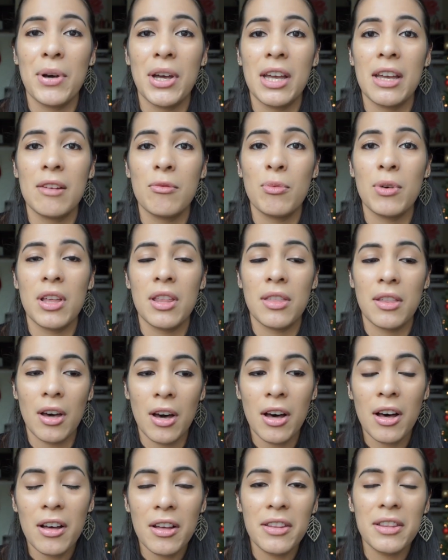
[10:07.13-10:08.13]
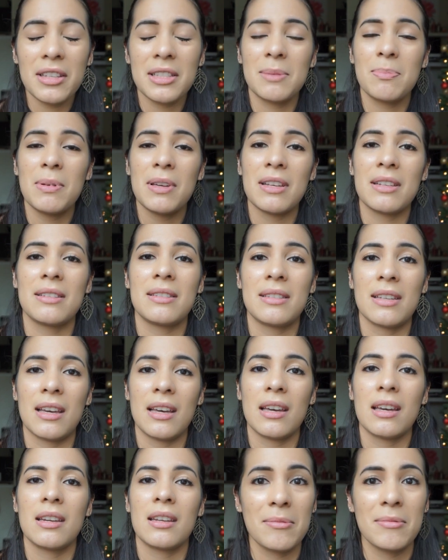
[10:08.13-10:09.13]
But with all this being
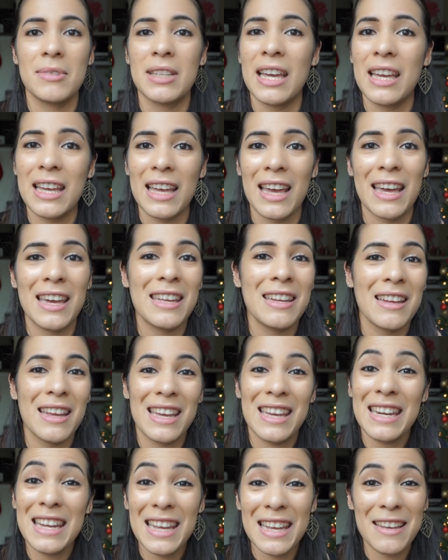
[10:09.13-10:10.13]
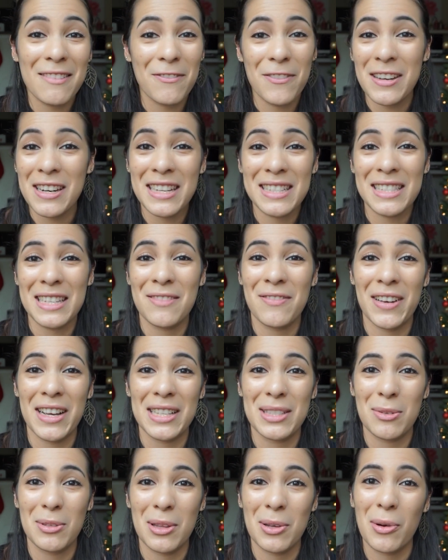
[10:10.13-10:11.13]
said, take any fitness
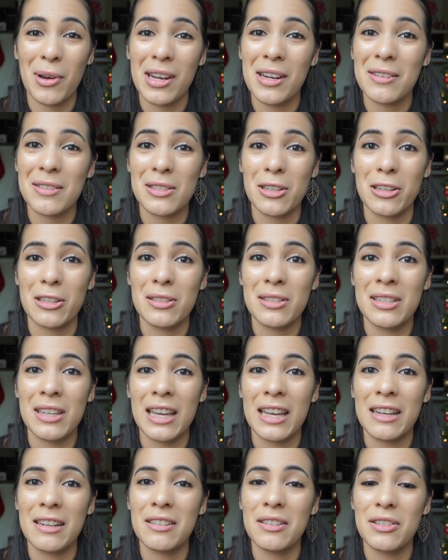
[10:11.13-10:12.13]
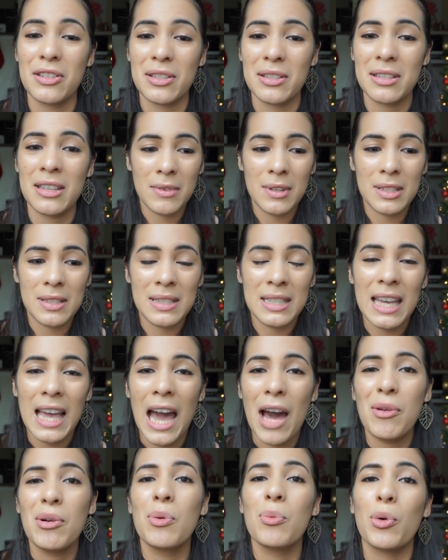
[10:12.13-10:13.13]
advice with a grain of salt and just see
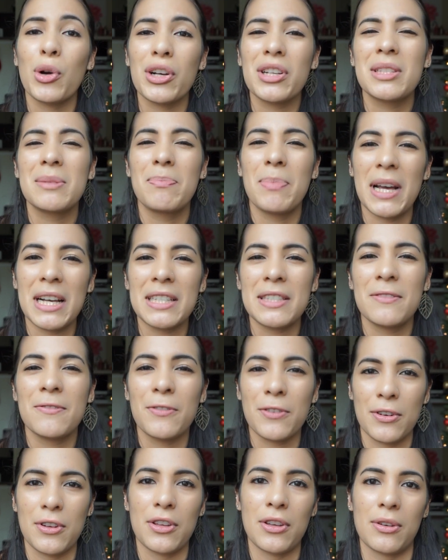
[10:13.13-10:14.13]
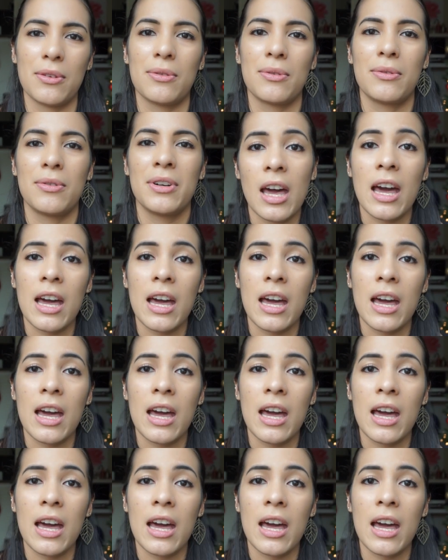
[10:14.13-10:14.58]
how it works best for you.